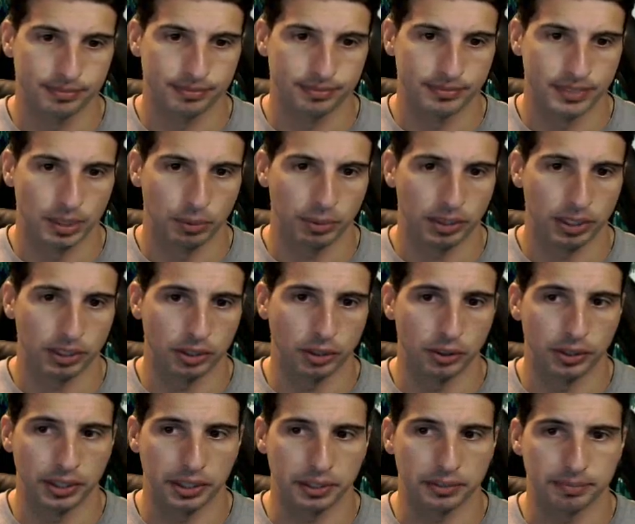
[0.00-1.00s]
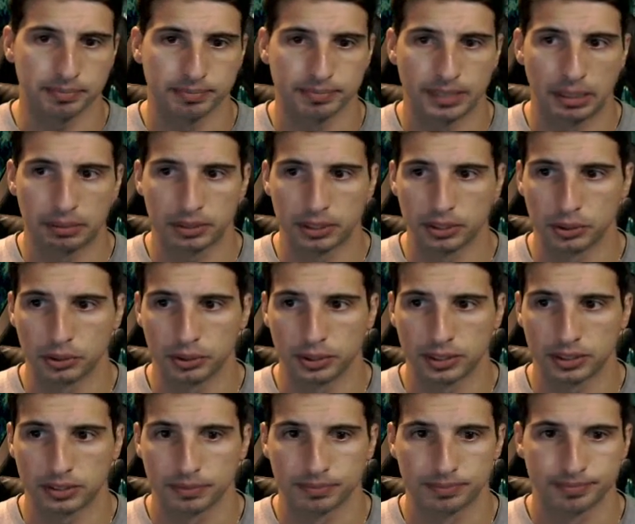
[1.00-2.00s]
We're going to go here. I'm going to do
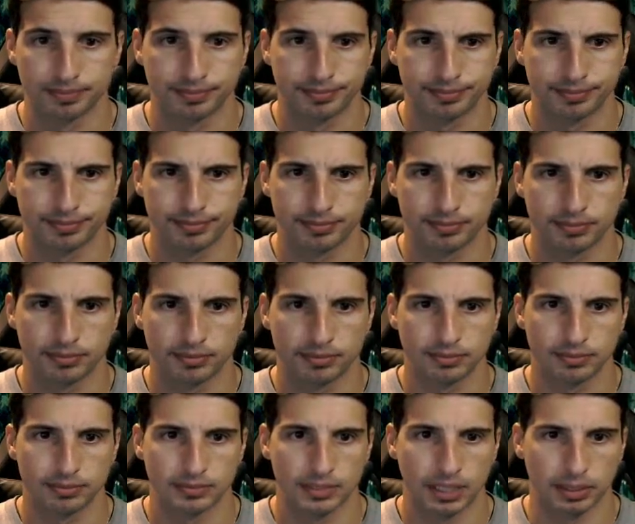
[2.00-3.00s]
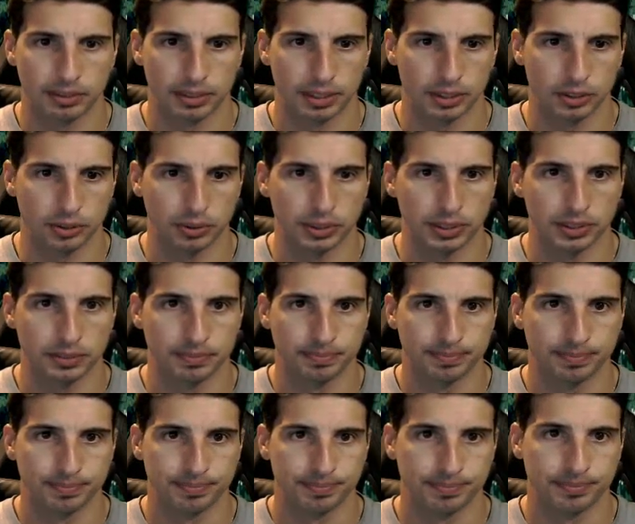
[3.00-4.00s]
it. I'm going to do
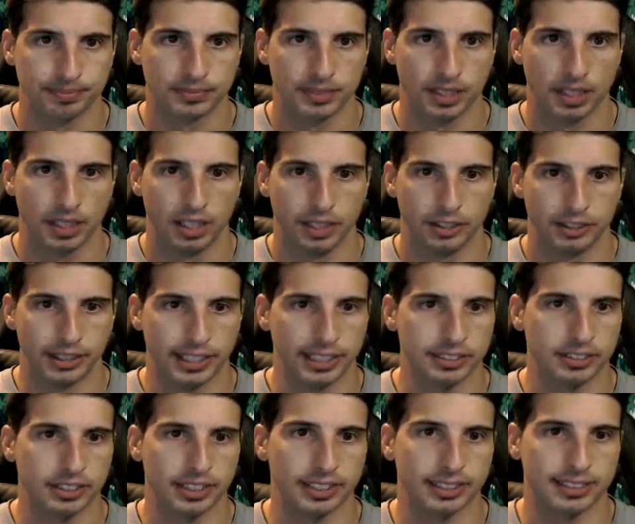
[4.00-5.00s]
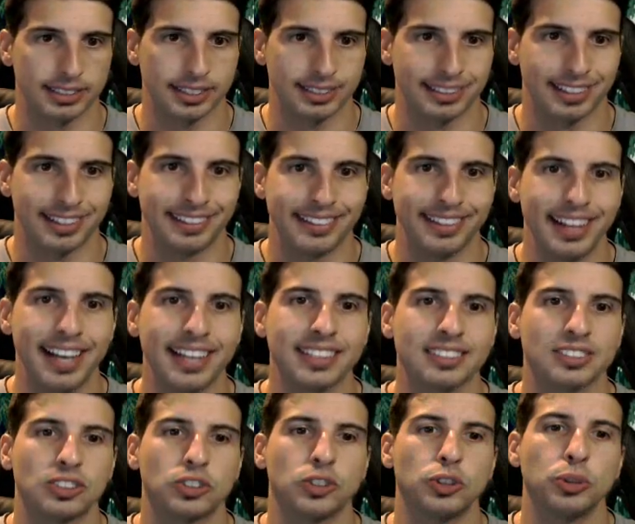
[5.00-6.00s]
it. You guys are going to see the
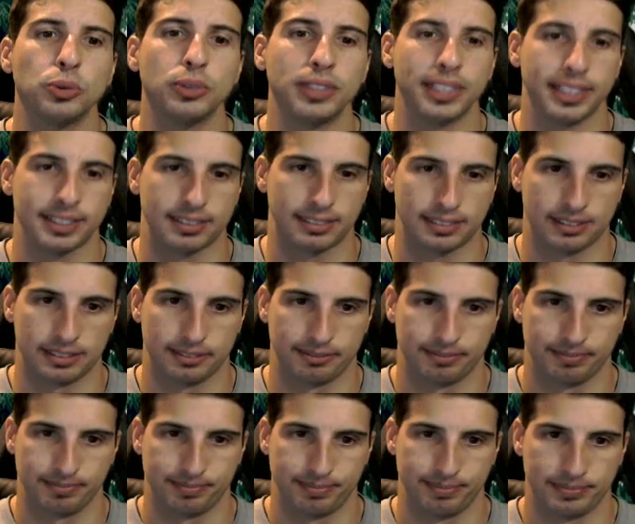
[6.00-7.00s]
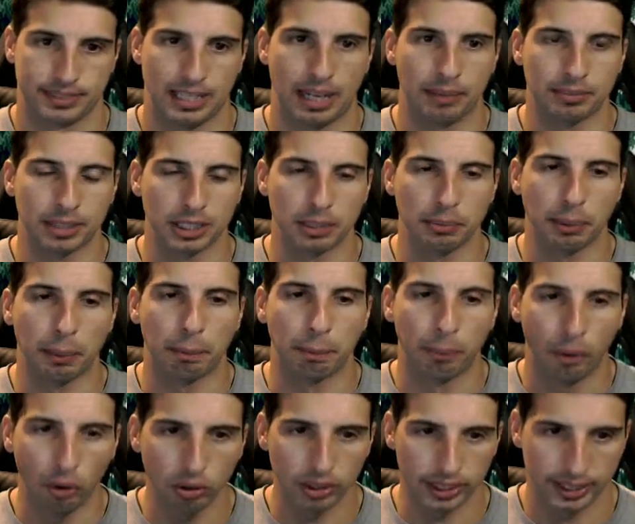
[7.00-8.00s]
next unit I'm gonna be
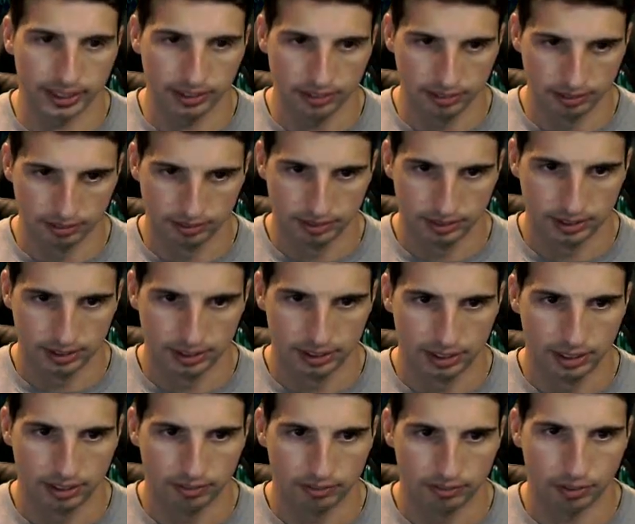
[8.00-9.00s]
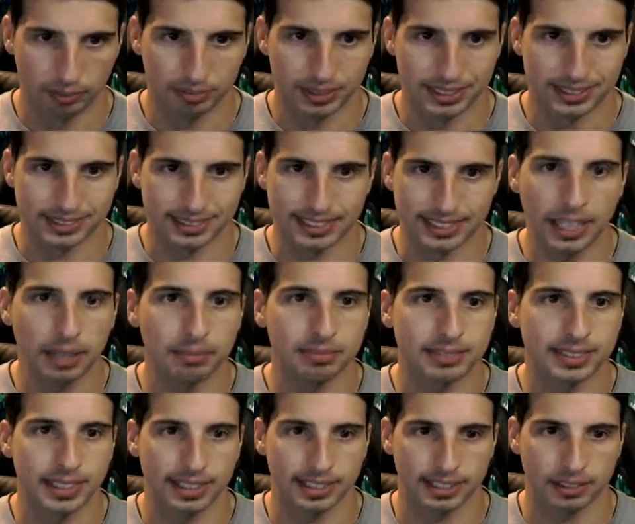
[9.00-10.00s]
pulling from this damn
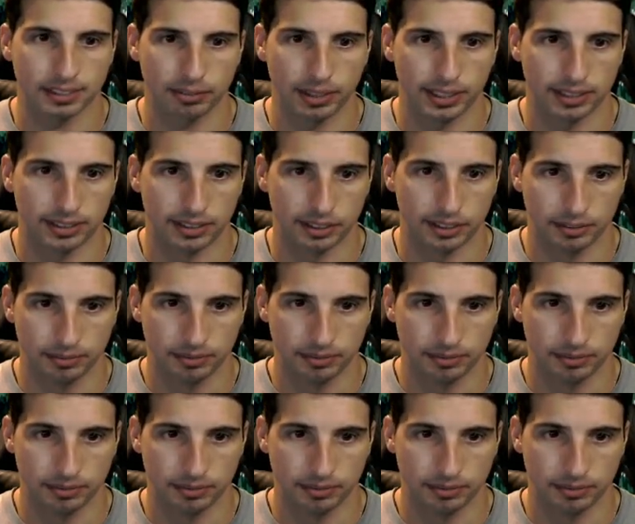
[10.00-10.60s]
ticket right here.